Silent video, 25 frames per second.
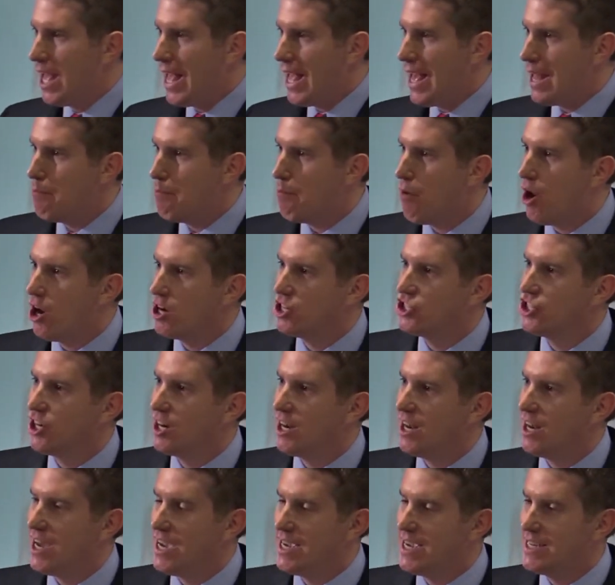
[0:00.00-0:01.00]
and
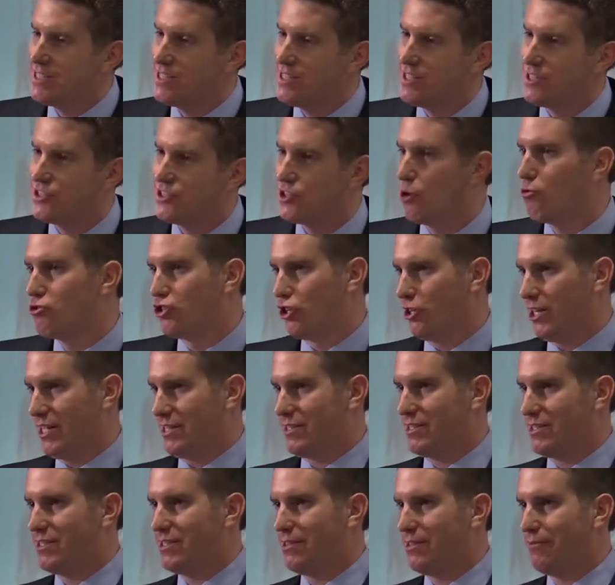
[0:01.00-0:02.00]
marginalized
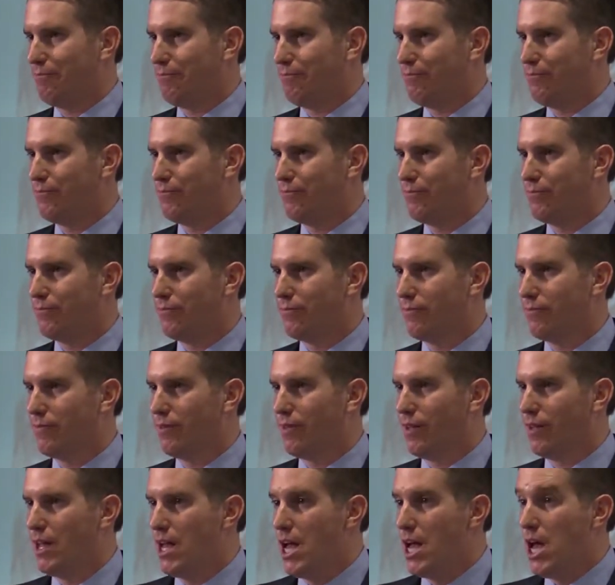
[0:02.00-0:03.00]
socialists.
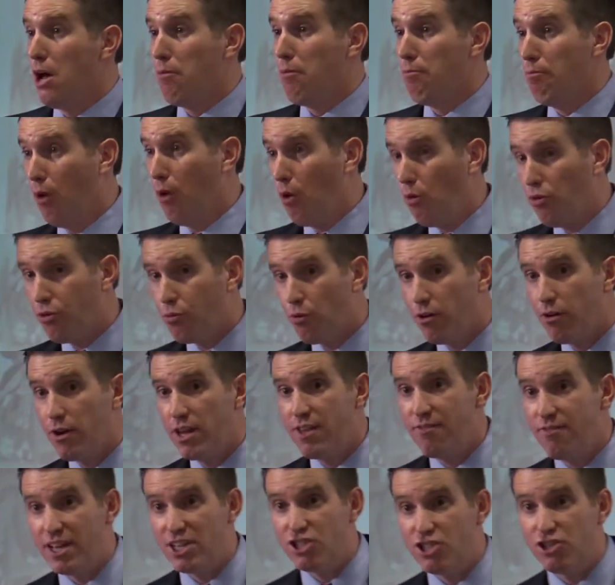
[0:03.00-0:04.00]
Both were
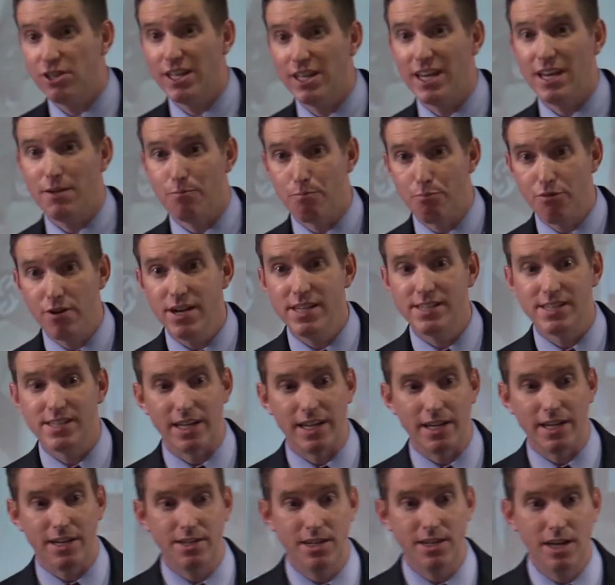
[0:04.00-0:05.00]
eventually
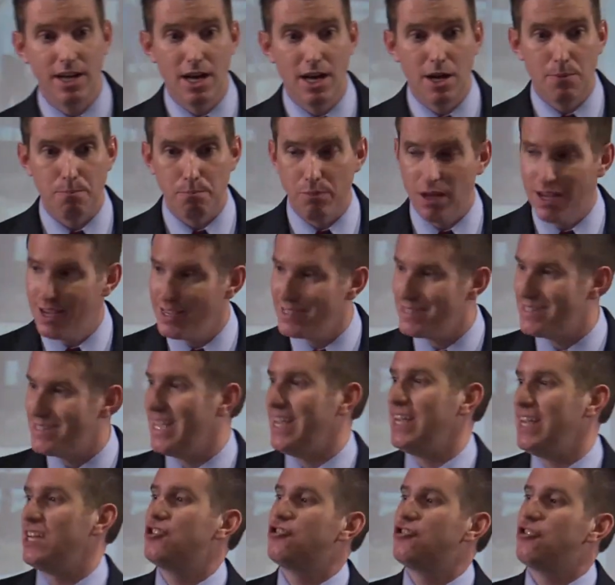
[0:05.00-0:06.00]
imprisoned because
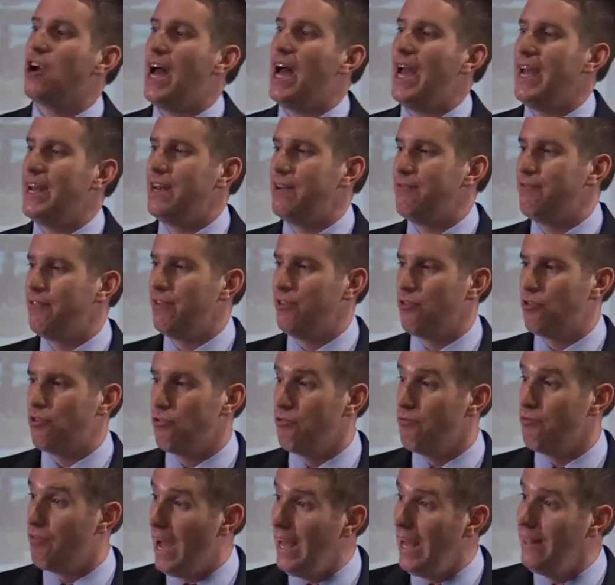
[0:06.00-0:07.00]
they tried
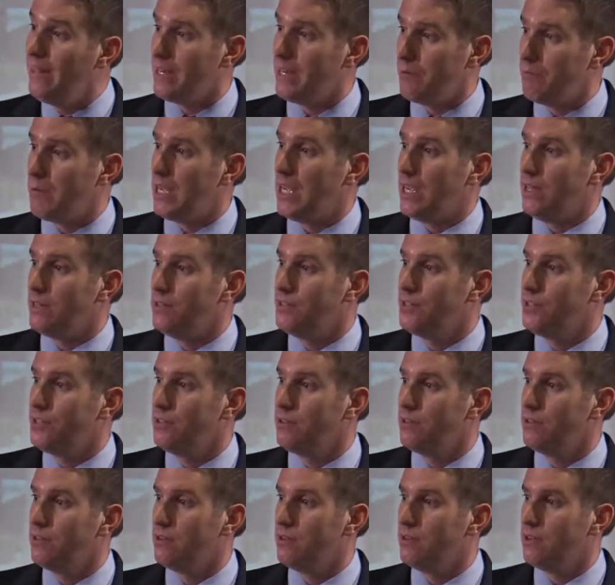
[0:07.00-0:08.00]
through violent means
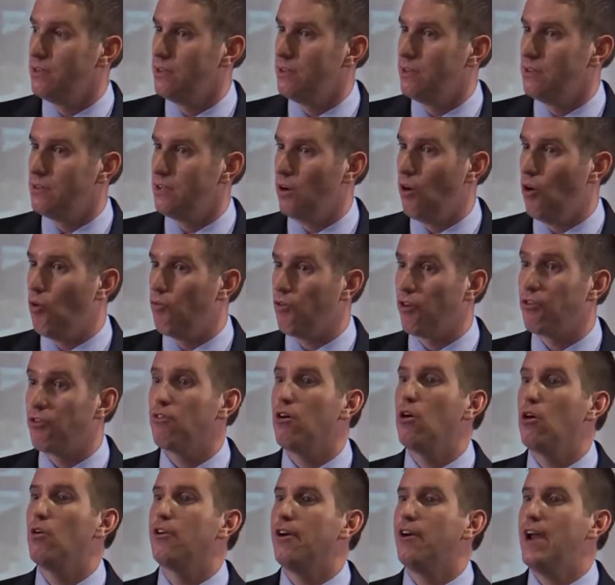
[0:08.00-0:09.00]
to
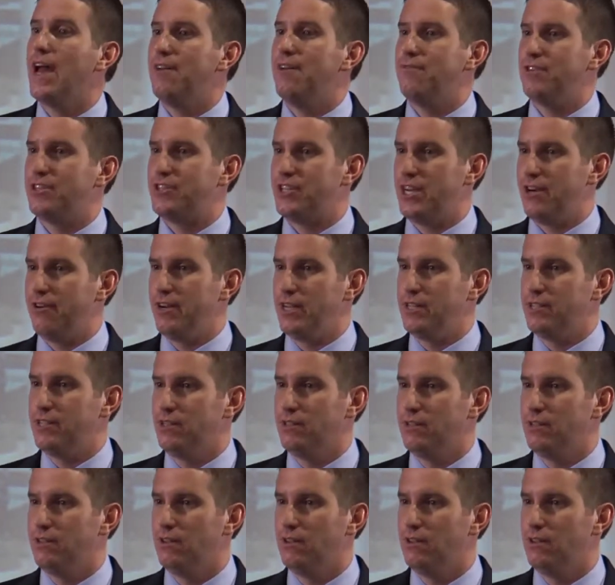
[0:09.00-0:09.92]
overthrow their adversaries.